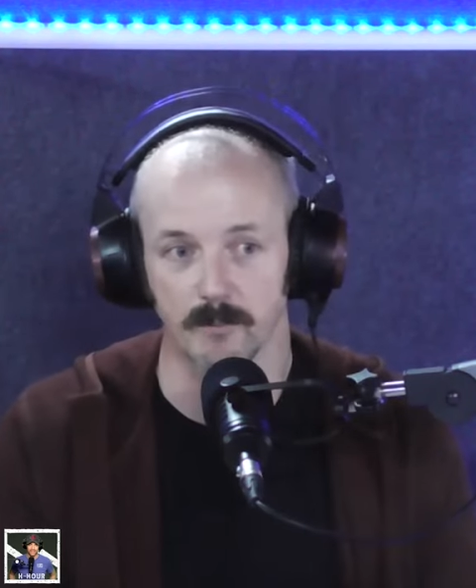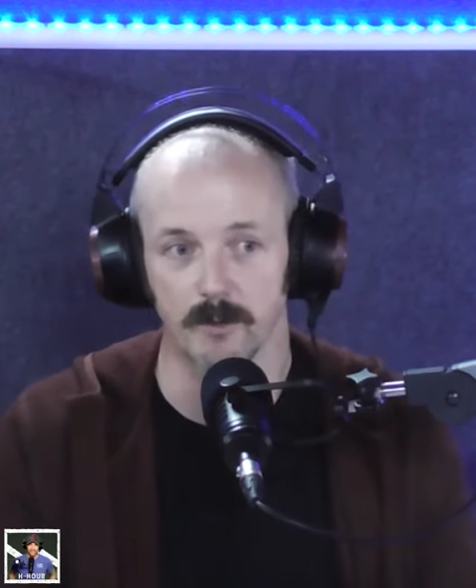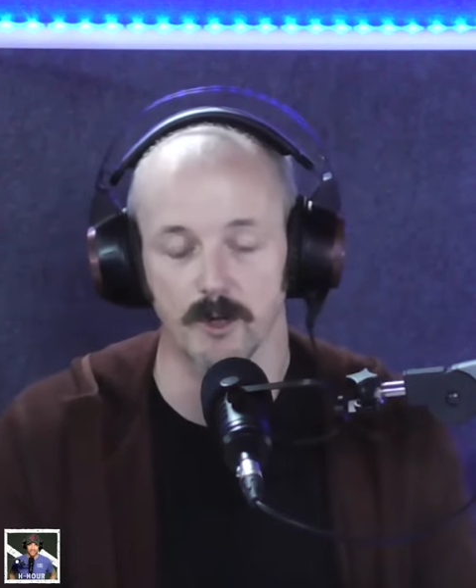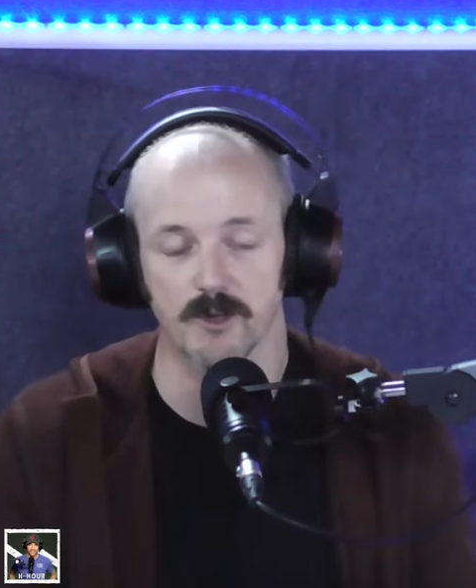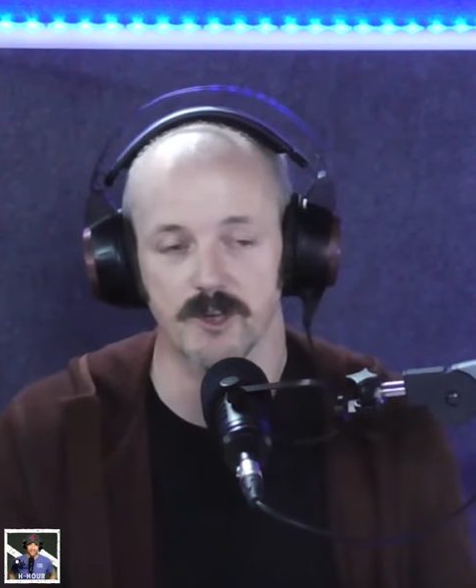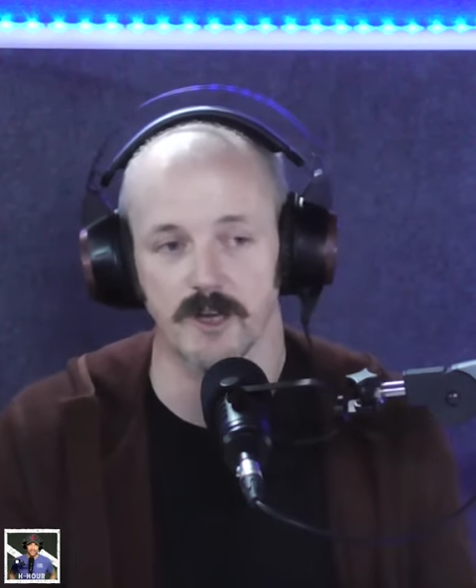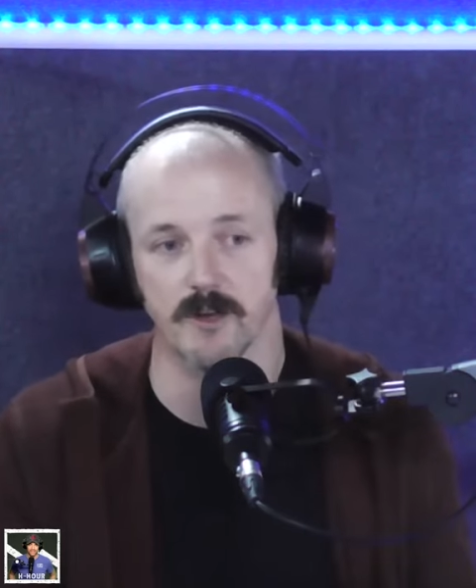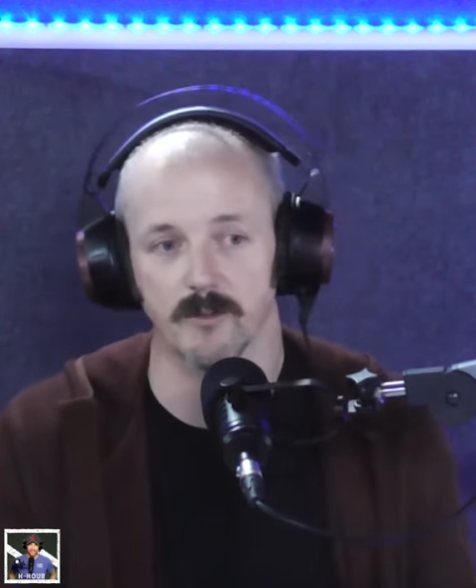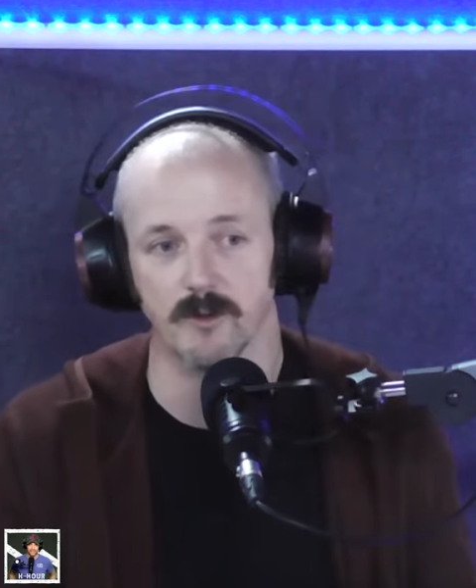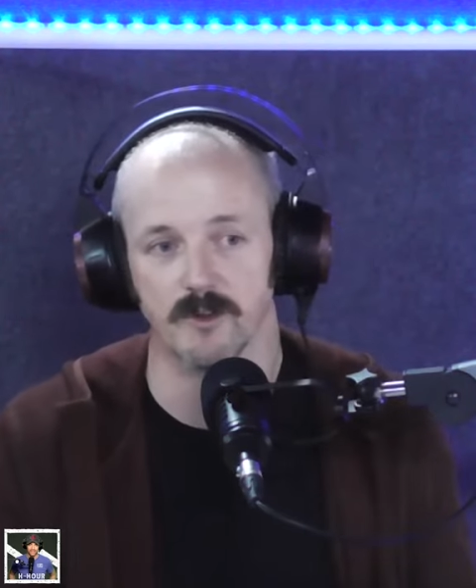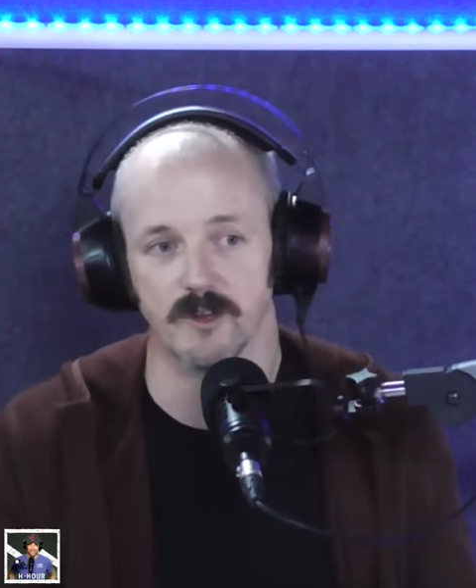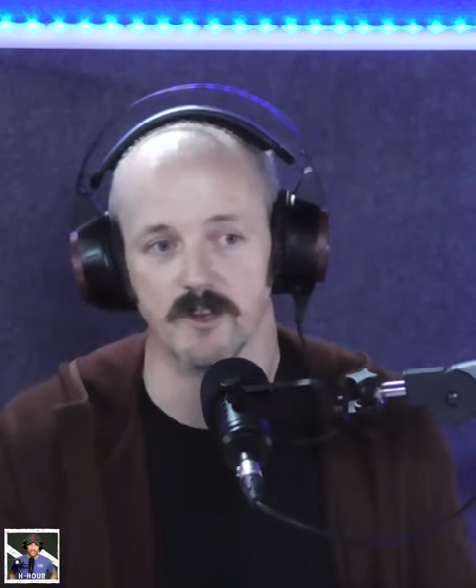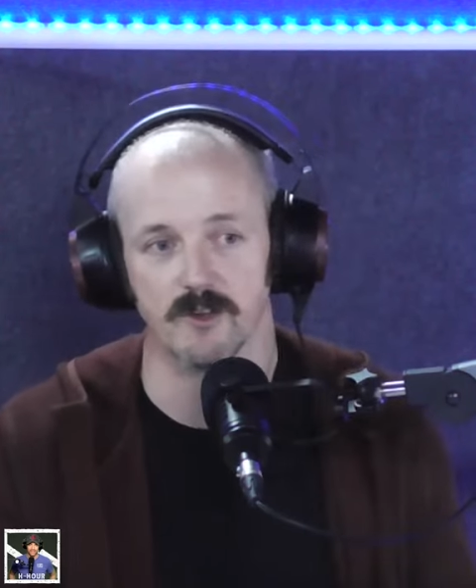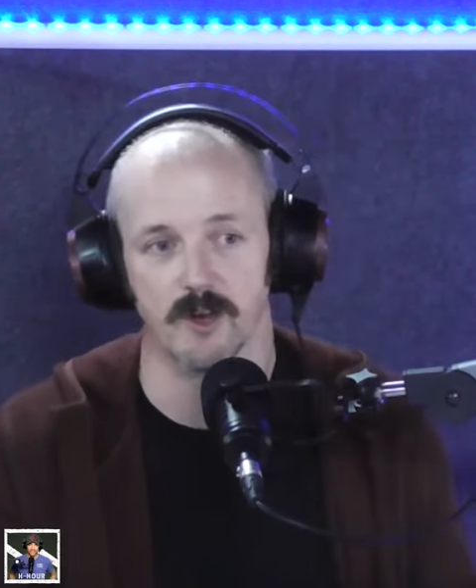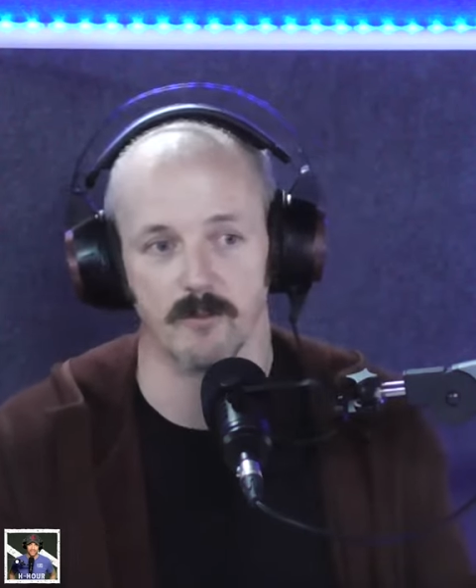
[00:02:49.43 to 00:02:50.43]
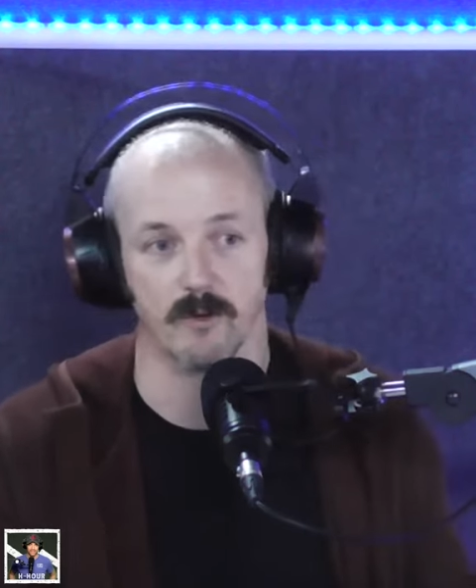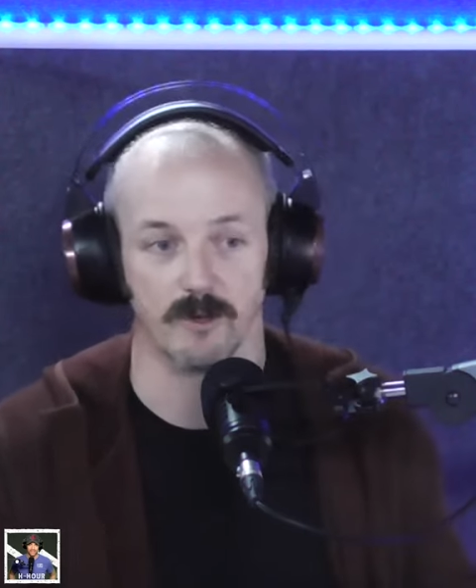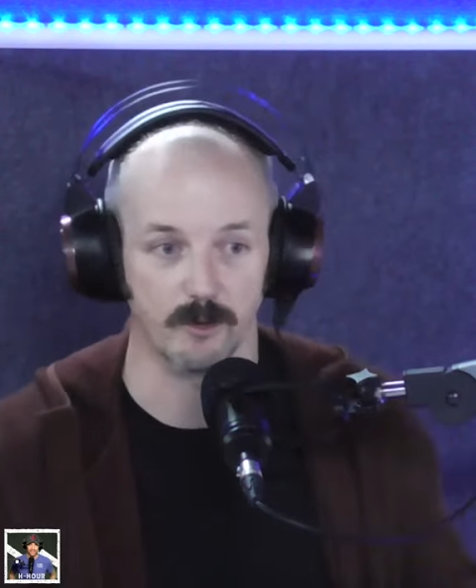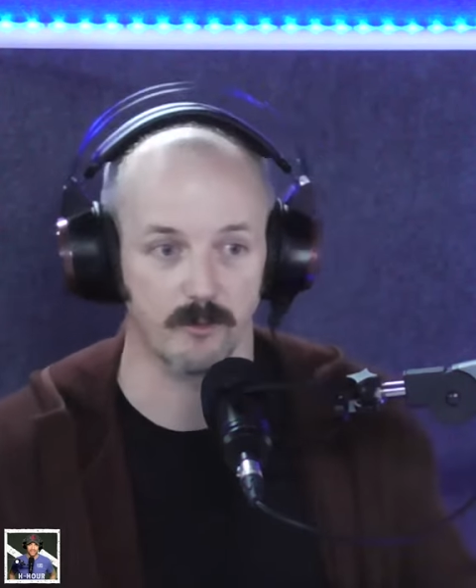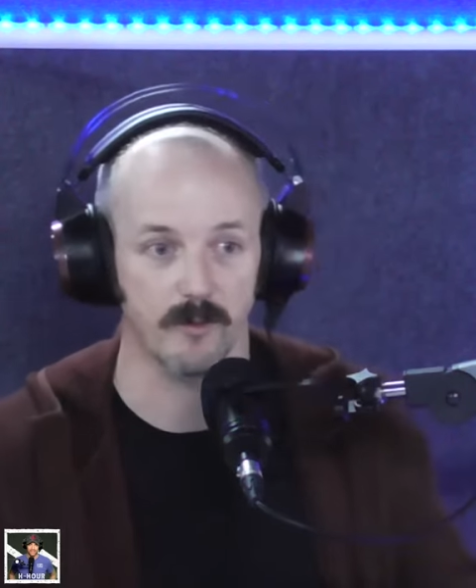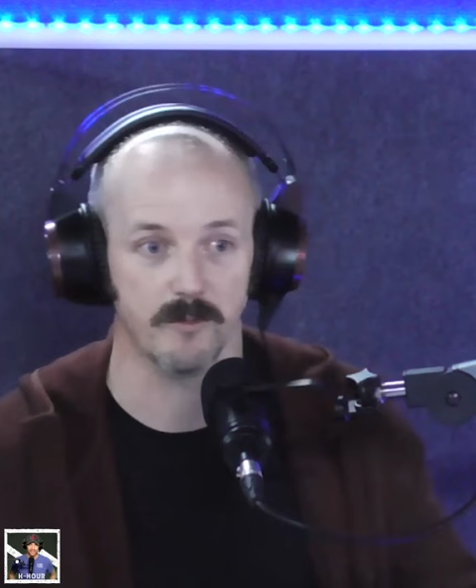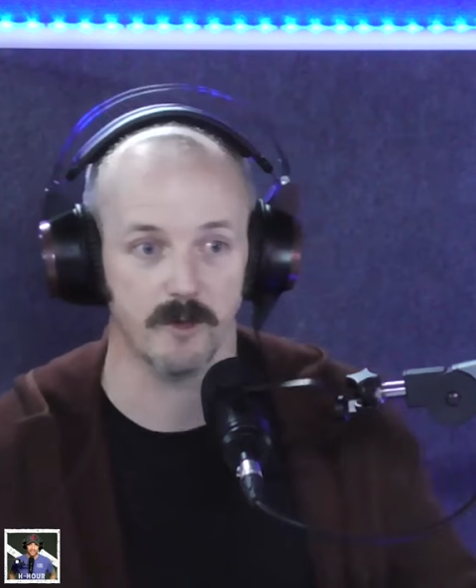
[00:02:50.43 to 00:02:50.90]
the blockchain community in general
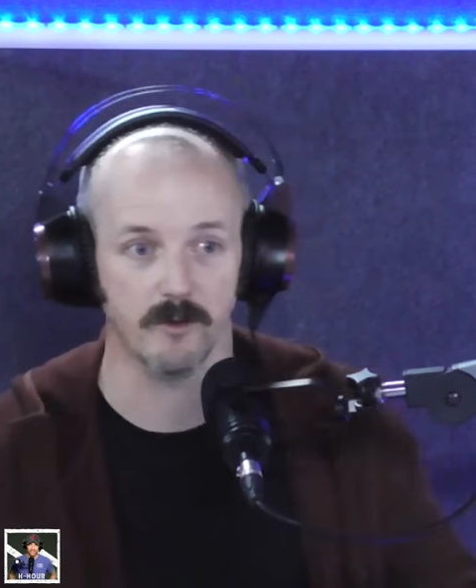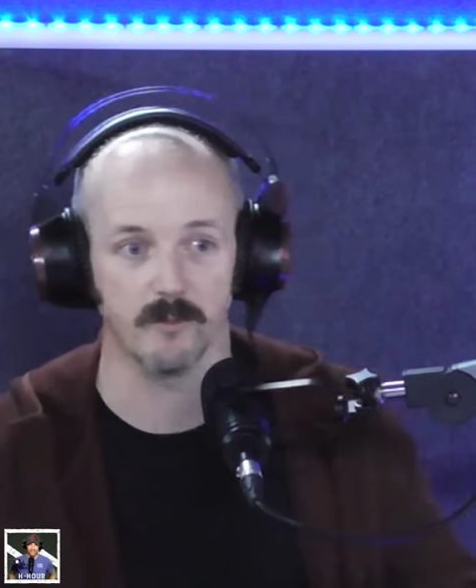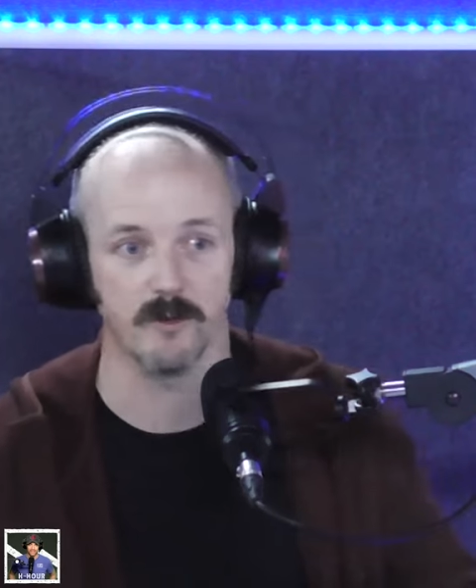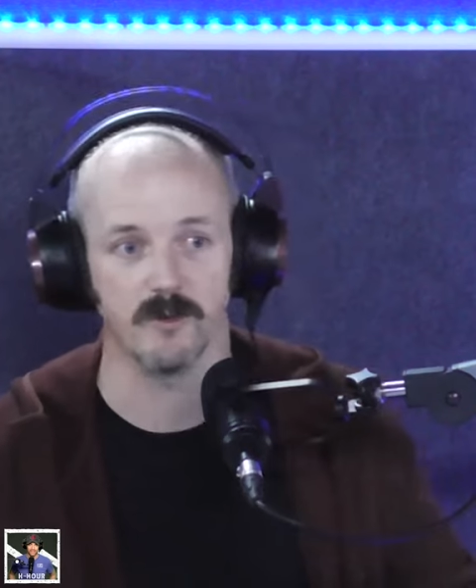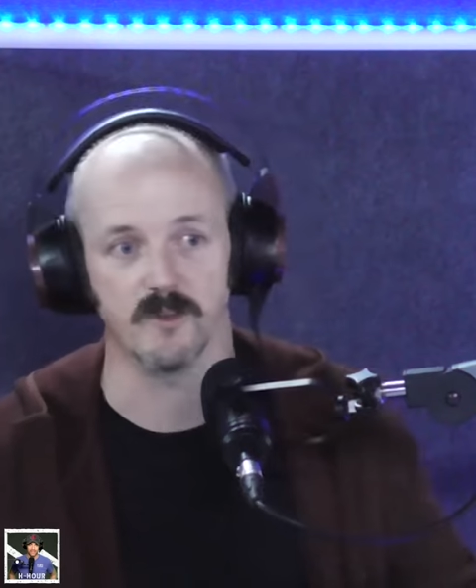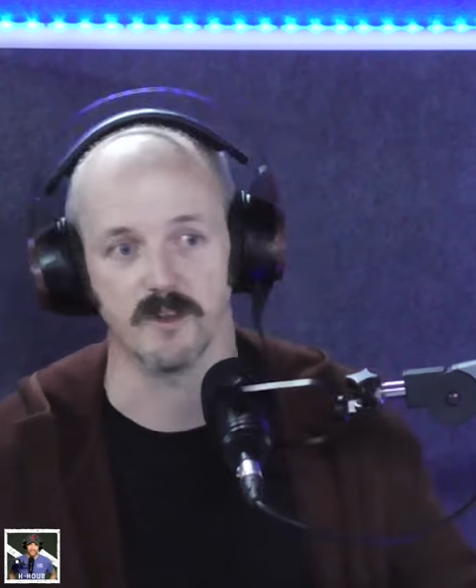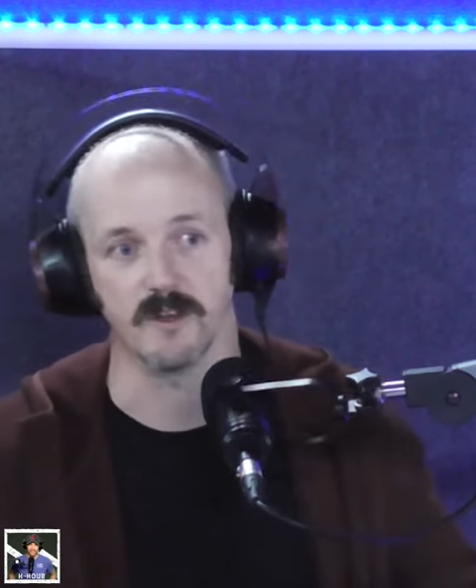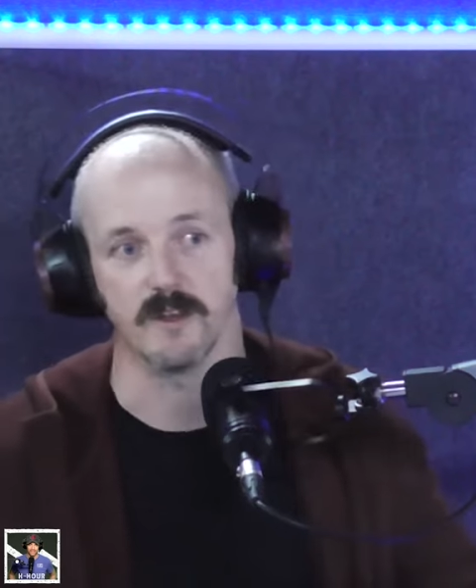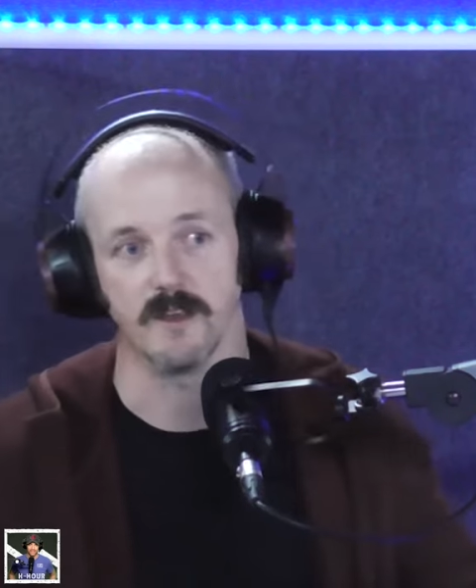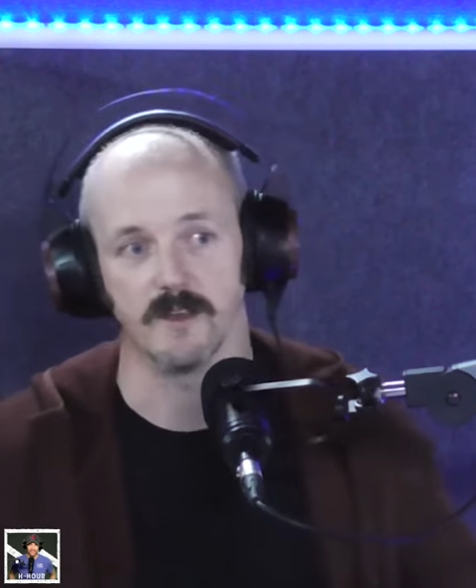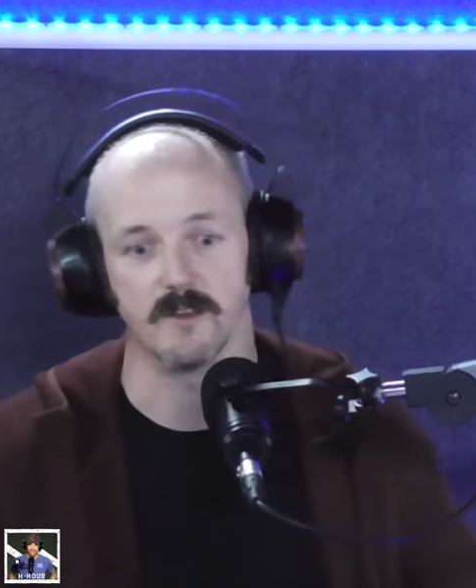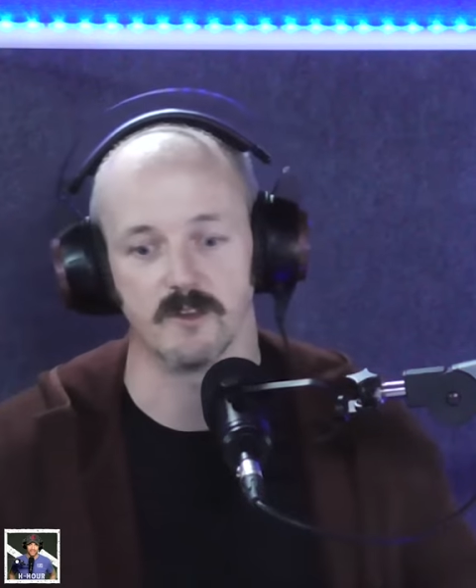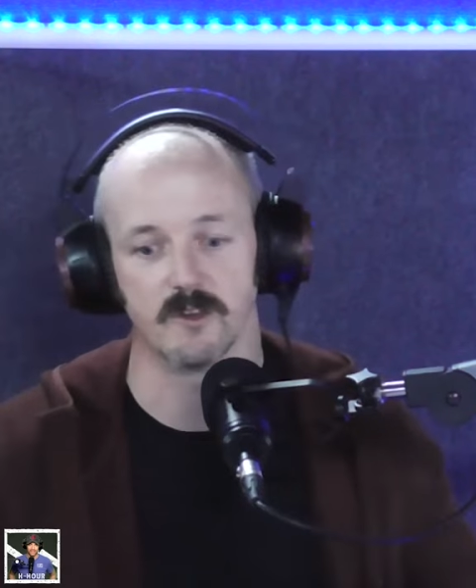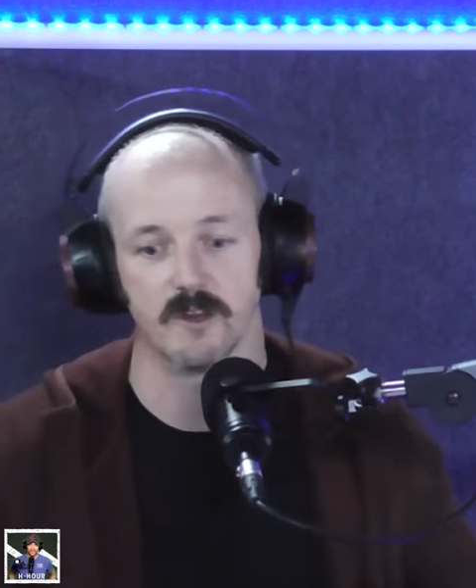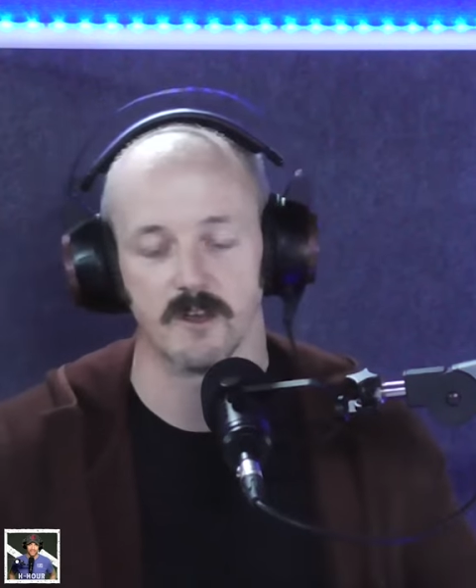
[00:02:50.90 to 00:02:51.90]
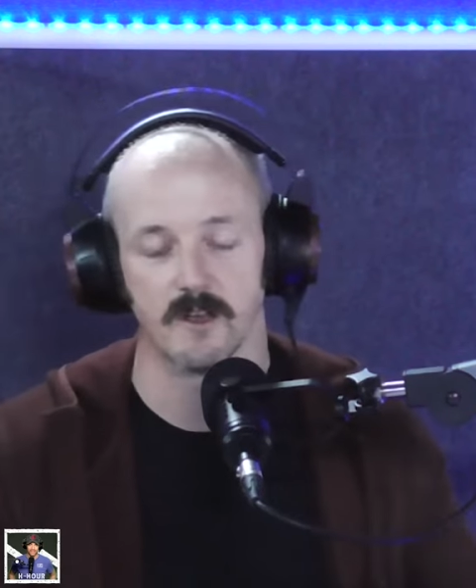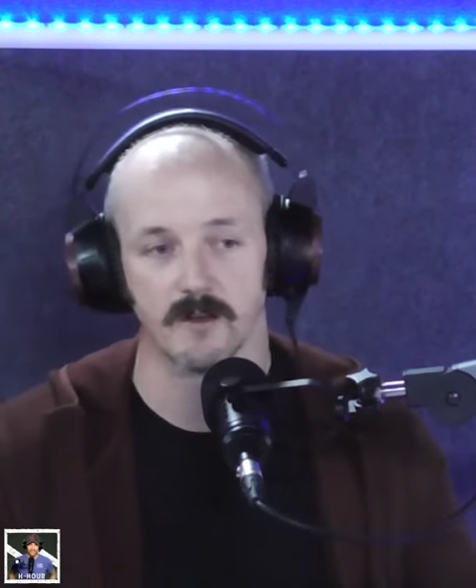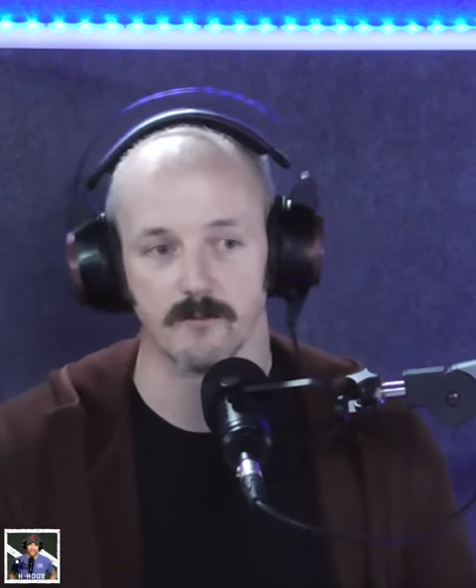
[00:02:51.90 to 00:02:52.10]
the crypto community is